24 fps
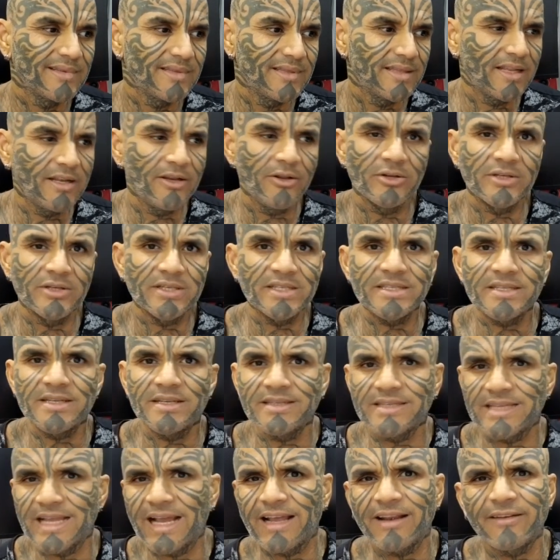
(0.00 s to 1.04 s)
then you're just a
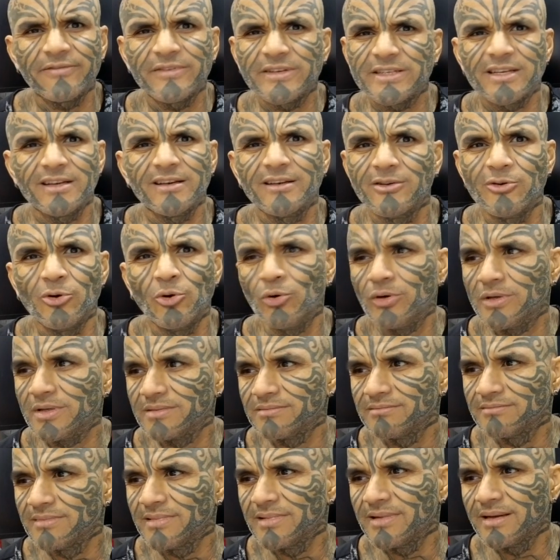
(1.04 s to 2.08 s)
sacrificial goat,
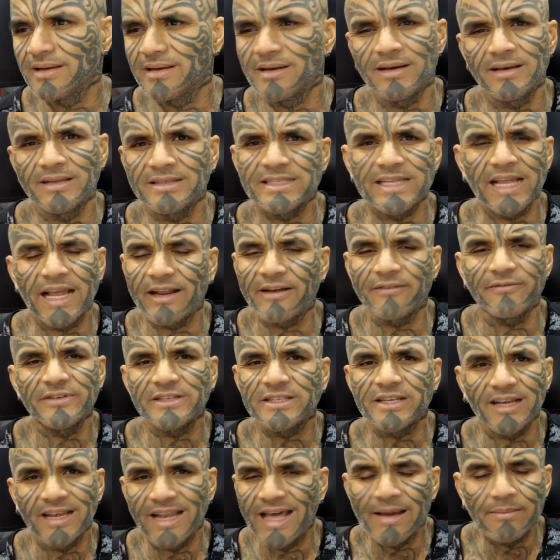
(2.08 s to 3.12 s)
uh, a
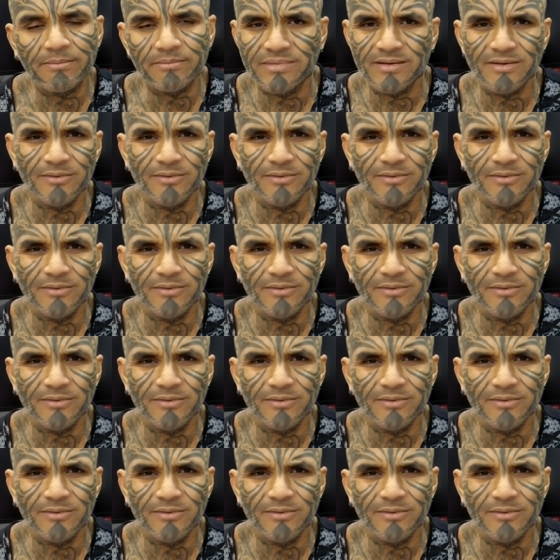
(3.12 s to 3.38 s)
sacrificial lamb.